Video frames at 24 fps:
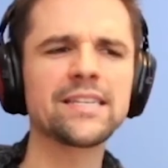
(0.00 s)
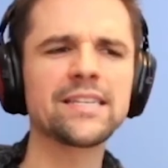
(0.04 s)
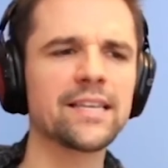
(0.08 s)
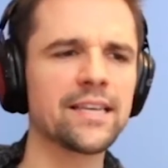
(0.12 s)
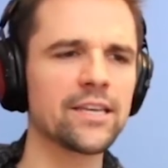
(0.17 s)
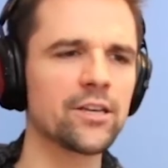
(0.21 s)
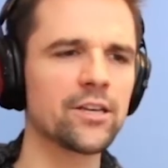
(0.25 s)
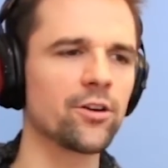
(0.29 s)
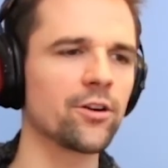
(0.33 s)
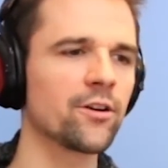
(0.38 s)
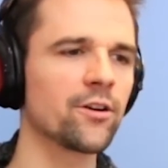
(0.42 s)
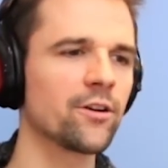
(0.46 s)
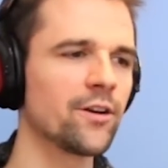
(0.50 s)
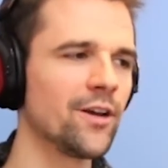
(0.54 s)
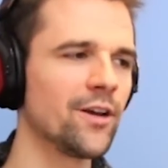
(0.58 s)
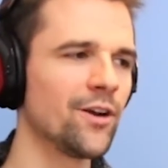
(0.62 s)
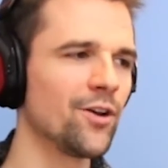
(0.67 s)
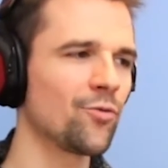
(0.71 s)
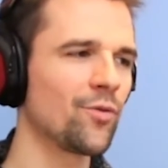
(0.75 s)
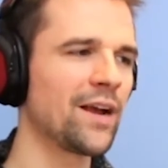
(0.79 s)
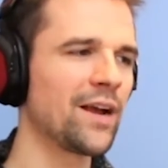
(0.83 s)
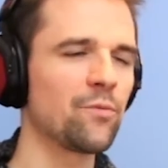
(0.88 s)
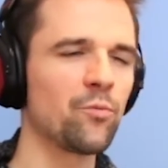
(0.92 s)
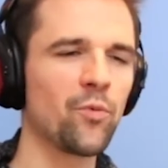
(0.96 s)
you're,
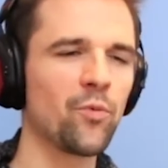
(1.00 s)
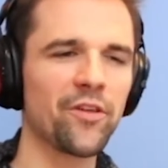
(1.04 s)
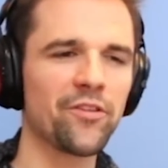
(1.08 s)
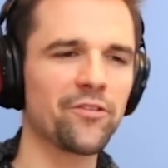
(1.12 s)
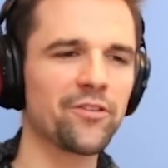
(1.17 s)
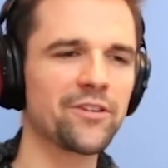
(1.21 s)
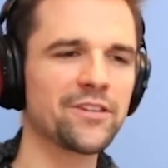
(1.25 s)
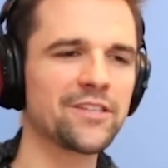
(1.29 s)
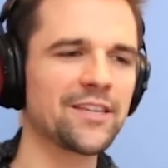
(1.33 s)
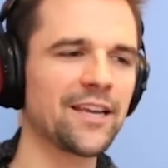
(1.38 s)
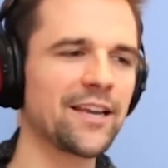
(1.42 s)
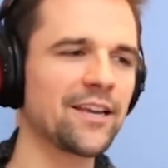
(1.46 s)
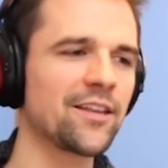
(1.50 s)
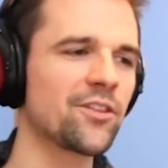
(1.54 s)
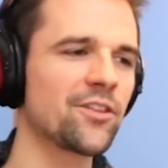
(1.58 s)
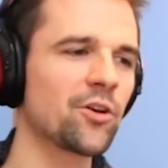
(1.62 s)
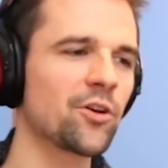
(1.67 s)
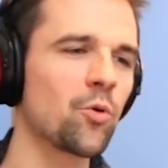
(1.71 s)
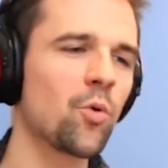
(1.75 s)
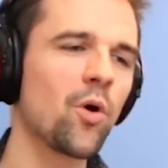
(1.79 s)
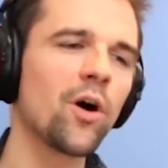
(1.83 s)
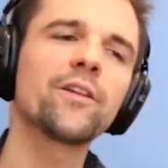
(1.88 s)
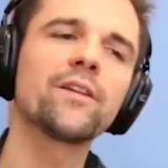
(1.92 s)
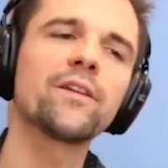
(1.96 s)
right, whether it's like the
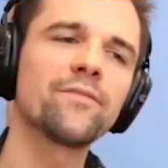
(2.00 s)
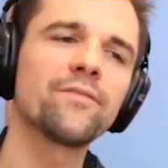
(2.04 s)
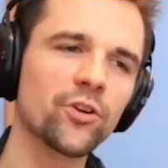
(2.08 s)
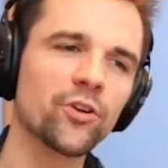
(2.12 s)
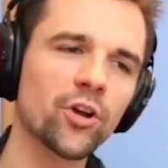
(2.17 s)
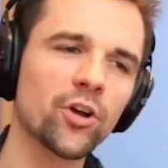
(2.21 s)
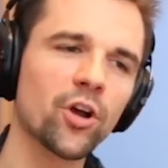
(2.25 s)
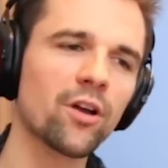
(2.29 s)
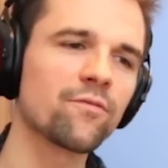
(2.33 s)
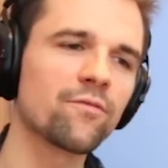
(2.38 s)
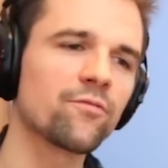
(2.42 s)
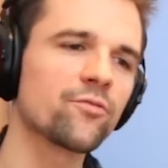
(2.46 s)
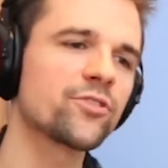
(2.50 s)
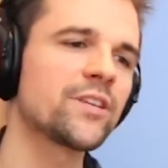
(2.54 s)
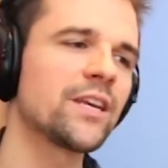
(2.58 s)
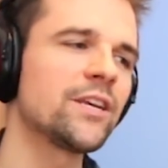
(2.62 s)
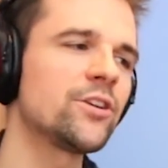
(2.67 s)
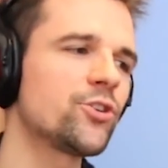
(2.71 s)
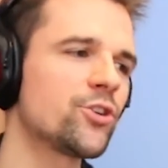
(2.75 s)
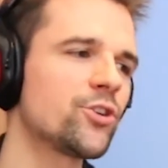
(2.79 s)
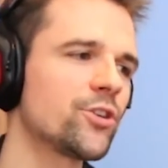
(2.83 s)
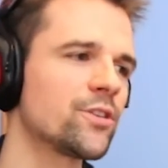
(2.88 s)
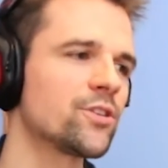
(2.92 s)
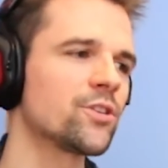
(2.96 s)
quality of your
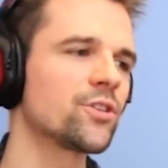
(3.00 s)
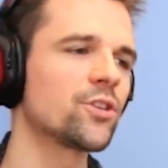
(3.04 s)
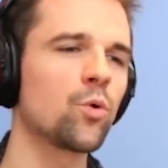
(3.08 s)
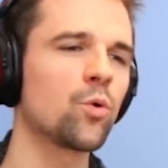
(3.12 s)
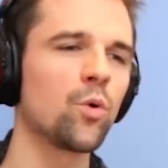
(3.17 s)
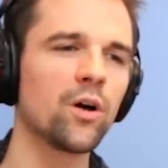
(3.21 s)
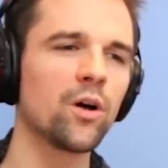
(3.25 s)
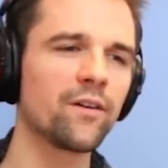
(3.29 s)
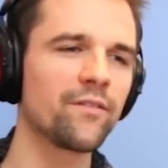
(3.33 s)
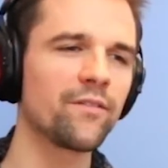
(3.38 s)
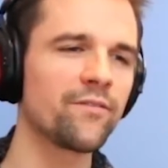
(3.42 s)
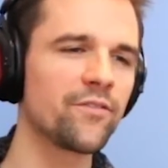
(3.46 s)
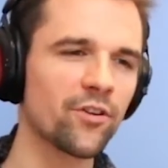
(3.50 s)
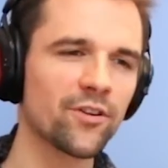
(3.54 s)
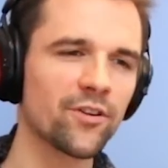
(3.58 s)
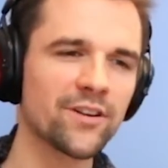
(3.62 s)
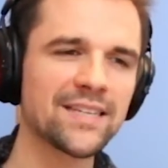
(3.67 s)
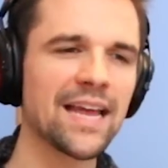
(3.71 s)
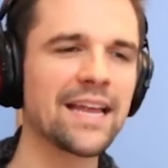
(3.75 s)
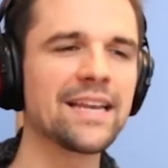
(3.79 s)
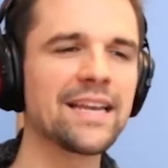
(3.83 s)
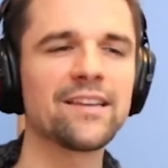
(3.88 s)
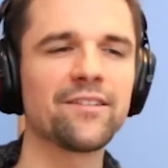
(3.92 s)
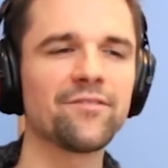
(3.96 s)
conversations, the quality of your
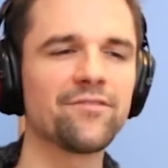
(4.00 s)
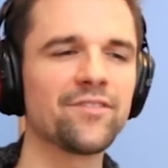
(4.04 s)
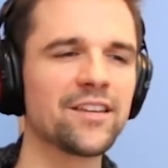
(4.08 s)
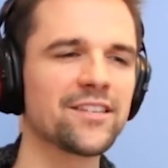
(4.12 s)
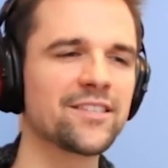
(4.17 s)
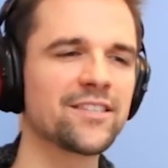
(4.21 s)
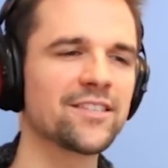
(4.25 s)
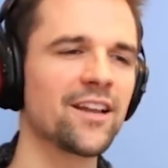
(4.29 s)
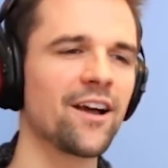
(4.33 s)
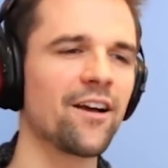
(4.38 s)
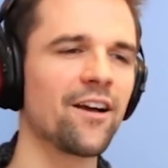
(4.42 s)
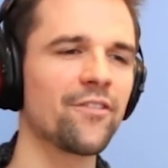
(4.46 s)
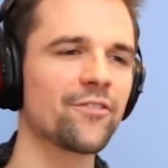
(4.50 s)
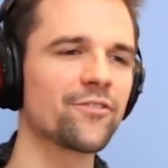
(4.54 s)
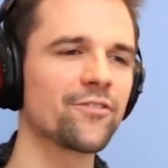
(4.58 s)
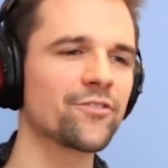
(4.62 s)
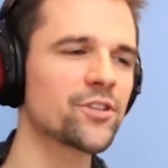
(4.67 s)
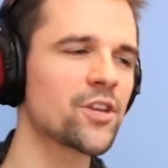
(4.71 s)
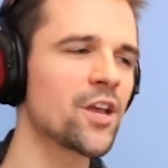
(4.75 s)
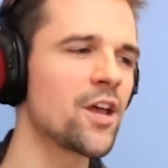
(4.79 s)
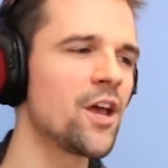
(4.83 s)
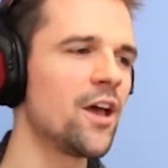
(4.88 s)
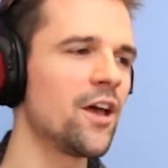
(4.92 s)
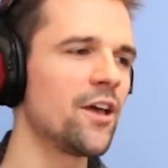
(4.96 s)
attentiveness to others,
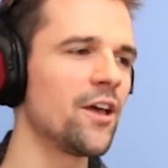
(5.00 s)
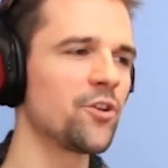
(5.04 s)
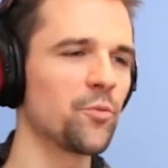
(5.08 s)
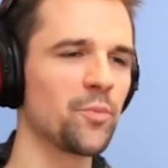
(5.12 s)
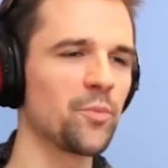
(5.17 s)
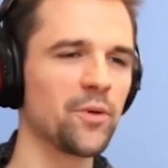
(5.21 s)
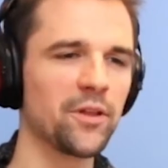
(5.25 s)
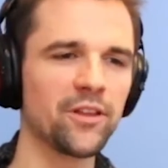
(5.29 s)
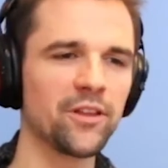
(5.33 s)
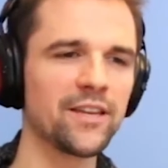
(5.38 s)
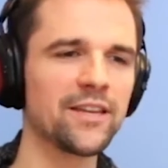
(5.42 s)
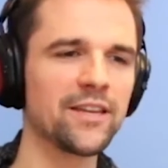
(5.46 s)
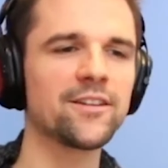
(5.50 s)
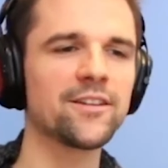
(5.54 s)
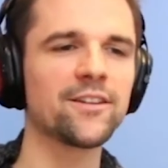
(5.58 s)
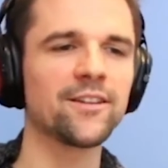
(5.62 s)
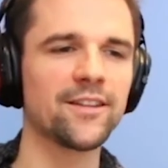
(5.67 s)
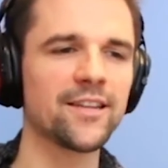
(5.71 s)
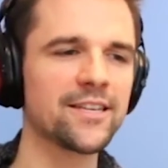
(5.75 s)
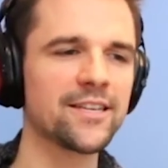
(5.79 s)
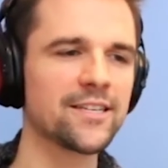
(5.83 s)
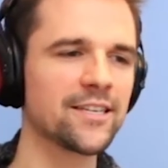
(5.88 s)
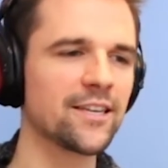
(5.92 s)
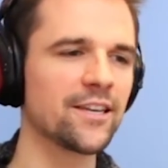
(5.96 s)
your ability to
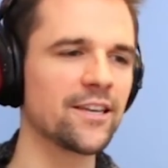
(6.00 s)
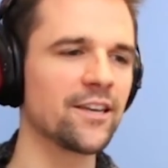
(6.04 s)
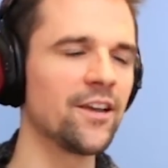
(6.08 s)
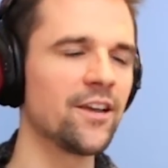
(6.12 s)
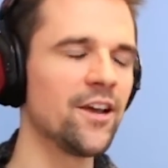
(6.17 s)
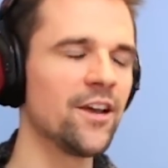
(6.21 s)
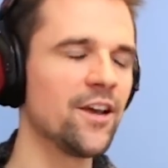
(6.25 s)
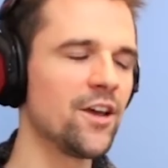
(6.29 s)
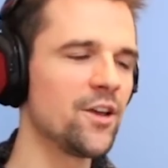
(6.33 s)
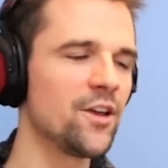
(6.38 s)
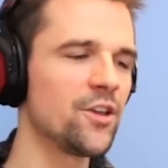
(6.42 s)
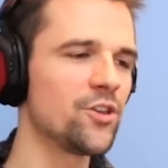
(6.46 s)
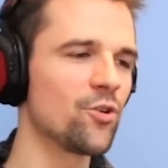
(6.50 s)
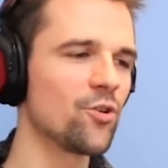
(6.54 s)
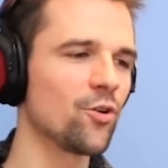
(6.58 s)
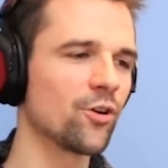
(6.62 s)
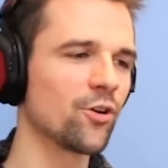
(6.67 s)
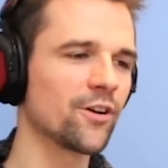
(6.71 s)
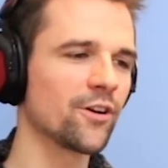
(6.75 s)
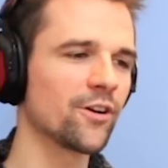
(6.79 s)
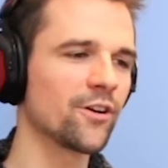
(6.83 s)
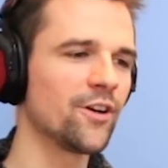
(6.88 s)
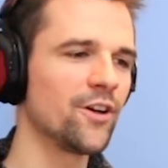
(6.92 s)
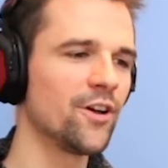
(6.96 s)
listen,
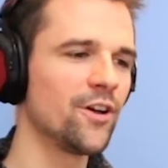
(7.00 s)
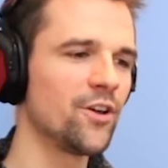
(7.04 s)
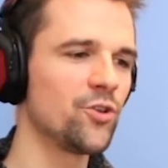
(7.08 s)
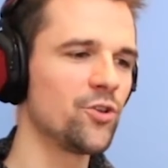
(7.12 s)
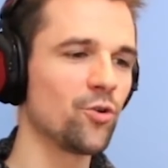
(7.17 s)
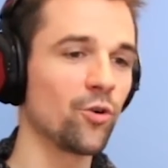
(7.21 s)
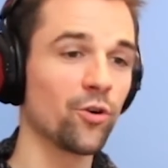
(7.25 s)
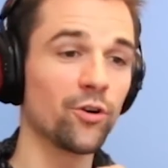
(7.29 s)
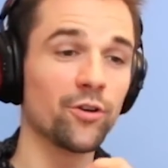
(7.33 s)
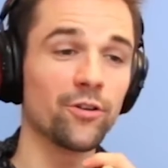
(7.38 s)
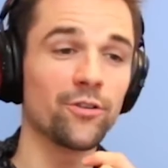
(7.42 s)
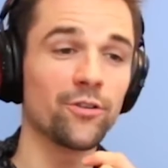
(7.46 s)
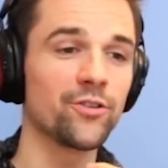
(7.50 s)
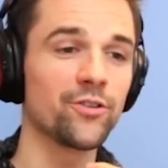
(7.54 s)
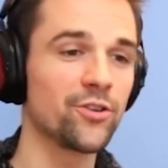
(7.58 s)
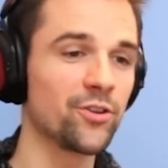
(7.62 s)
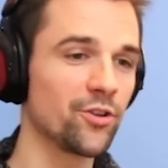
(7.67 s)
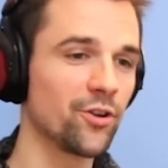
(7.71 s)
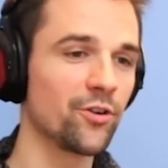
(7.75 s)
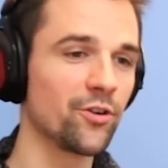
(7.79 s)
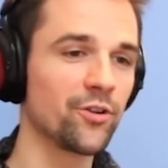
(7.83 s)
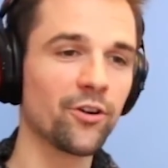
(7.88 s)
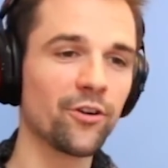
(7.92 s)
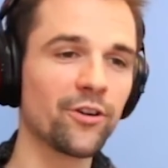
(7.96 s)
your
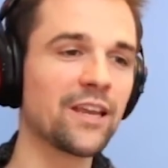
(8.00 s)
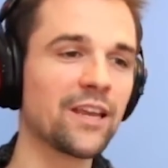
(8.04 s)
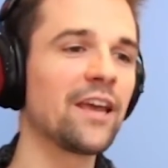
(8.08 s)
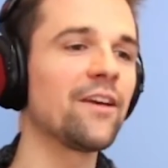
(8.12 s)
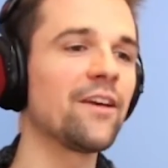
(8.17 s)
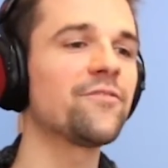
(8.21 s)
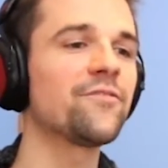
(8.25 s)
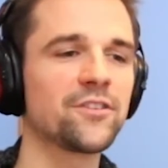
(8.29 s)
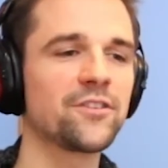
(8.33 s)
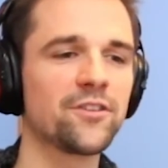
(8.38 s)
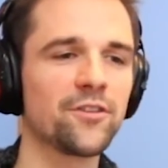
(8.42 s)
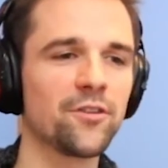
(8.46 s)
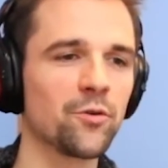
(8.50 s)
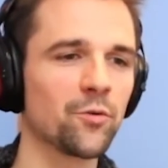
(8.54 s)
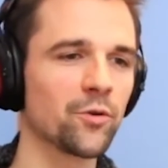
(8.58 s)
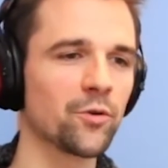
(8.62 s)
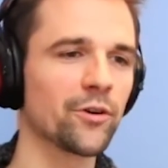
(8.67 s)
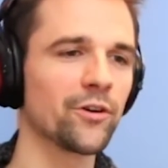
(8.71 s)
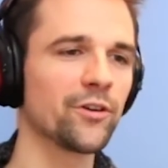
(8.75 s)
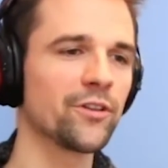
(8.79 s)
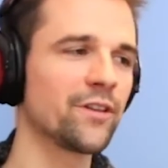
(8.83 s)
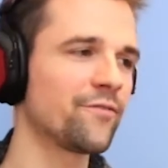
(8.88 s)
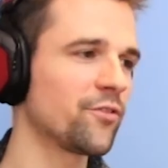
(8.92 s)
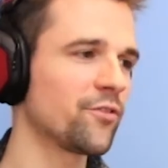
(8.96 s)
gifts to the
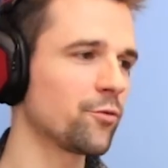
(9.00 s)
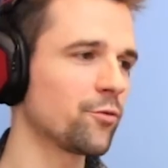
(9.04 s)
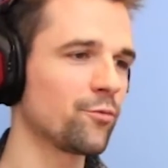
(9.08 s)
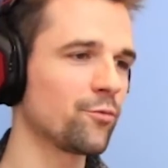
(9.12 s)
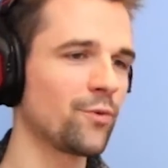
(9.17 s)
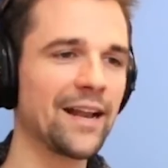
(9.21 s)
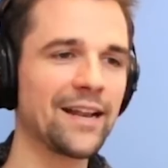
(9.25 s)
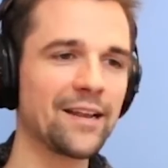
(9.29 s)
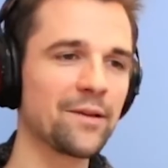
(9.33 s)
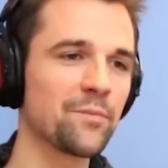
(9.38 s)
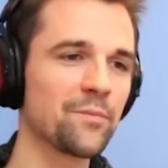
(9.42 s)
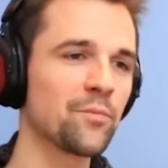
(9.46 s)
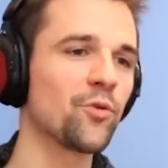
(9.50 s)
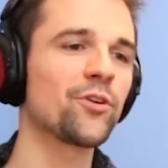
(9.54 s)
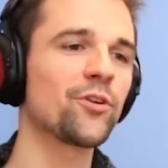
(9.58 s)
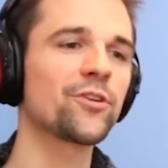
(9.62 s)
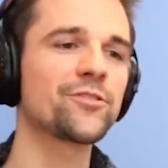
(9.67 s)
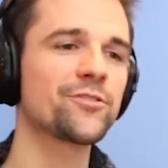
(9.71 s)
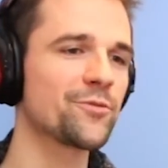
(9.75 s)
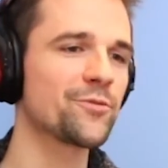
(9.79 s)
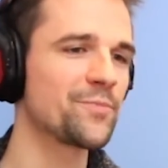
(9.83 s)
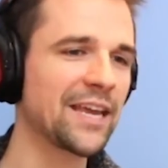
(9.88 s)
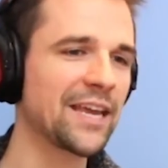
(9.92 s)
world, if you're writing books, making